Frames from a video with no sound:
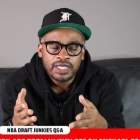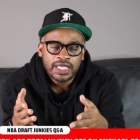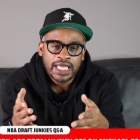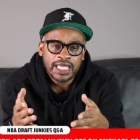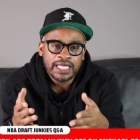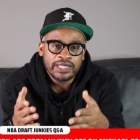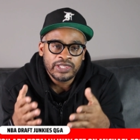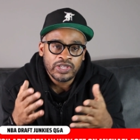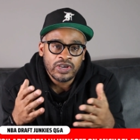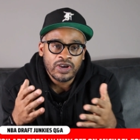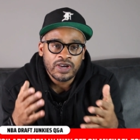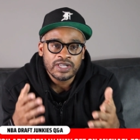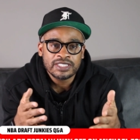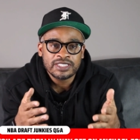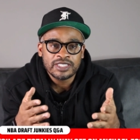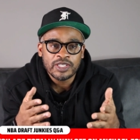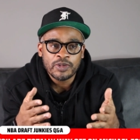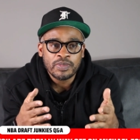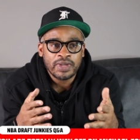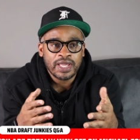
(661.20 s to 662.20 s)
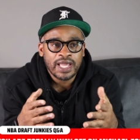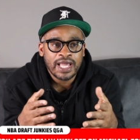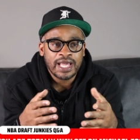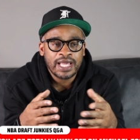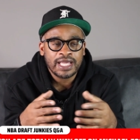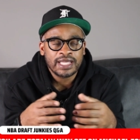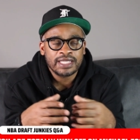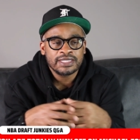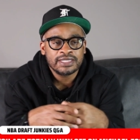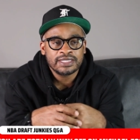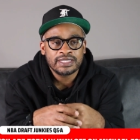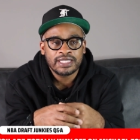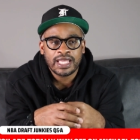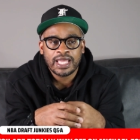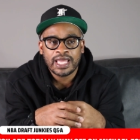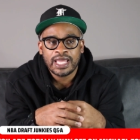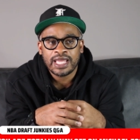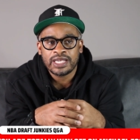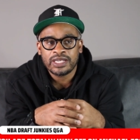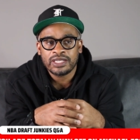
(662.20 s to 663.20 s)
And there are some guys
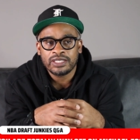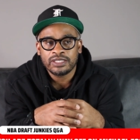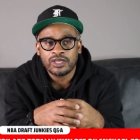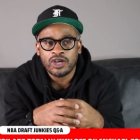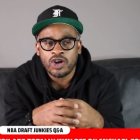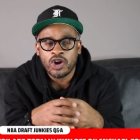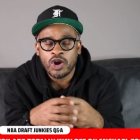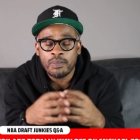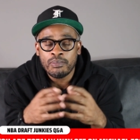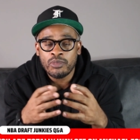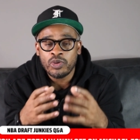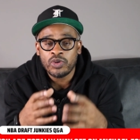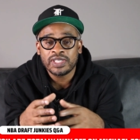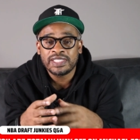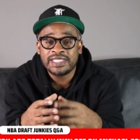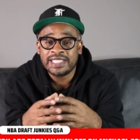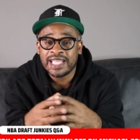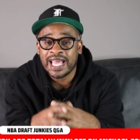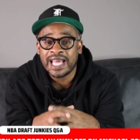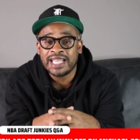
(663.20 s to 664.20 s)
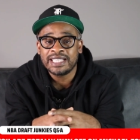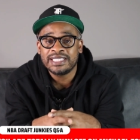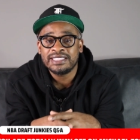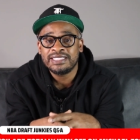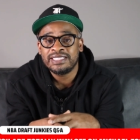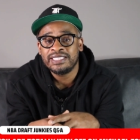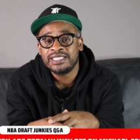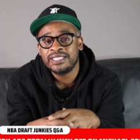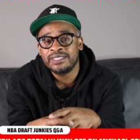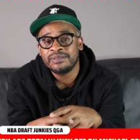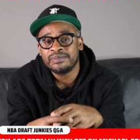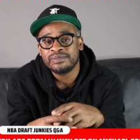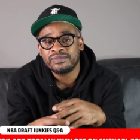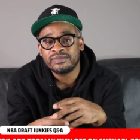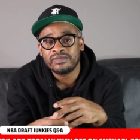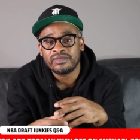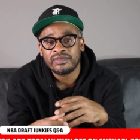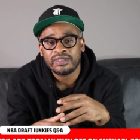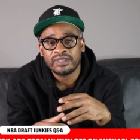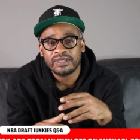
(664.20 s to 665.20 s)
that are more talented
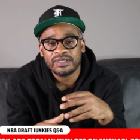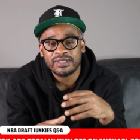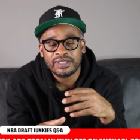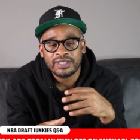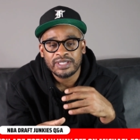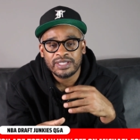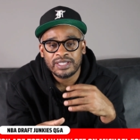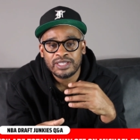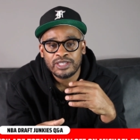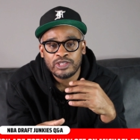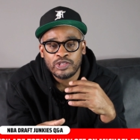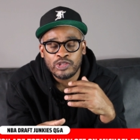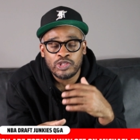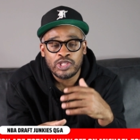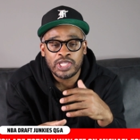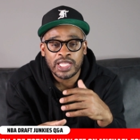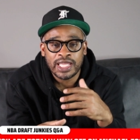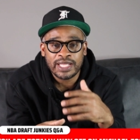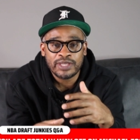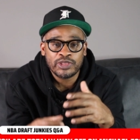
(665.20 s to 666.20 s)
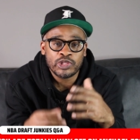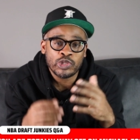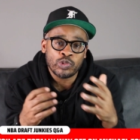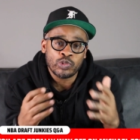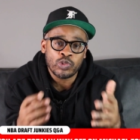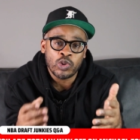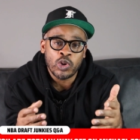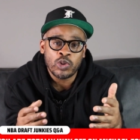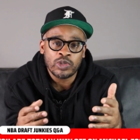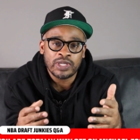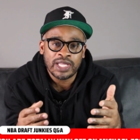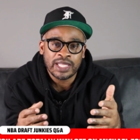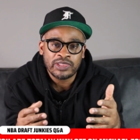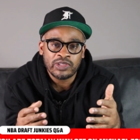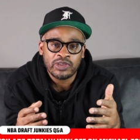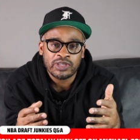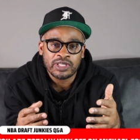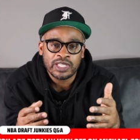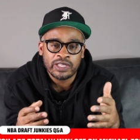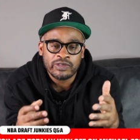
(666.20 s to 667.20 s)
than the role that
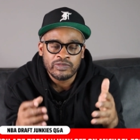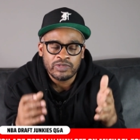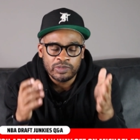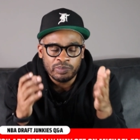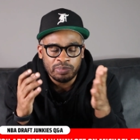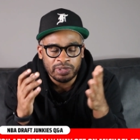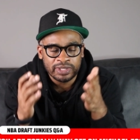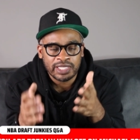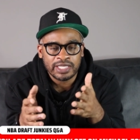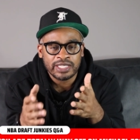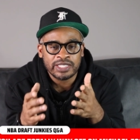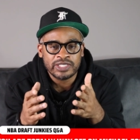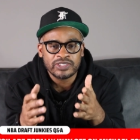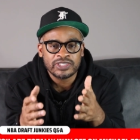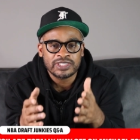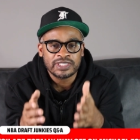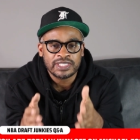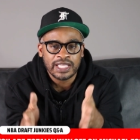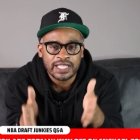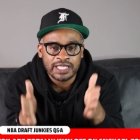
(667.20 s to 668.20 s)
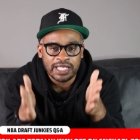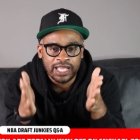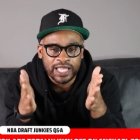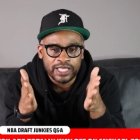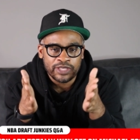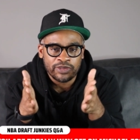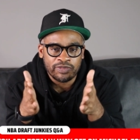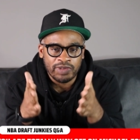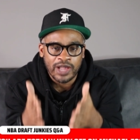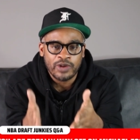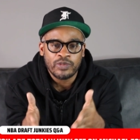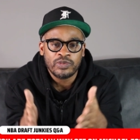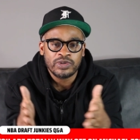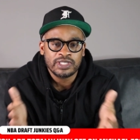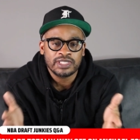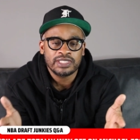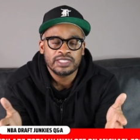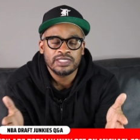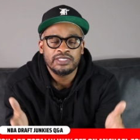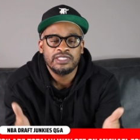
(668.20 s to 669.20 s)
they're given, but they understand, like, if I
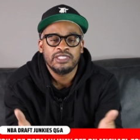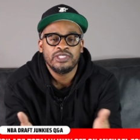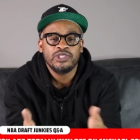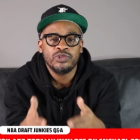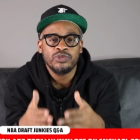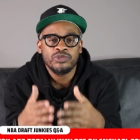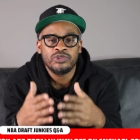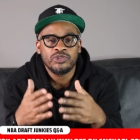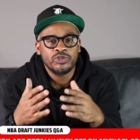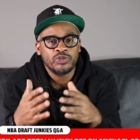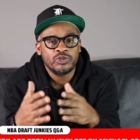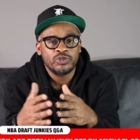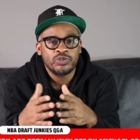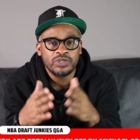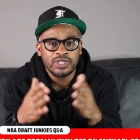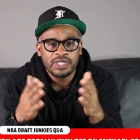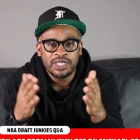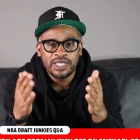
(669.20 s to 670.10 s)
want to continue to